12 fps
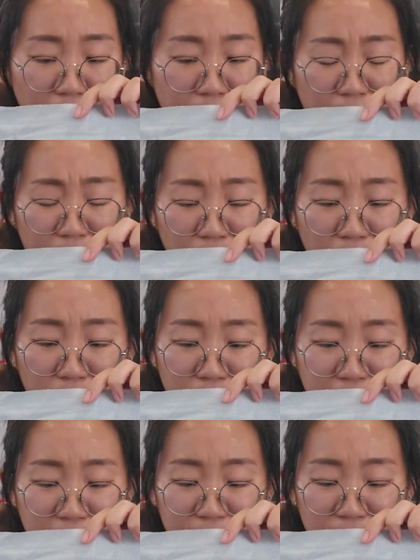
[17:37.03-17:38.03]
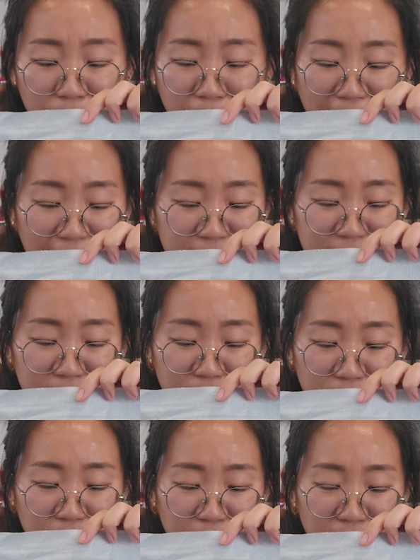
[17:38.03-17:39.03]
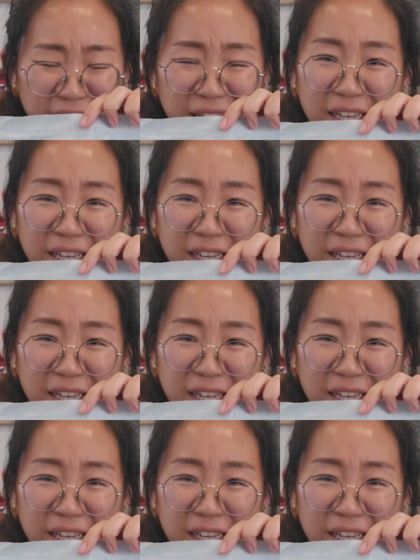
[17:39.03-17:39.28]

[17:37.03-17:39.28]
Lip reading: a lot of the back stitching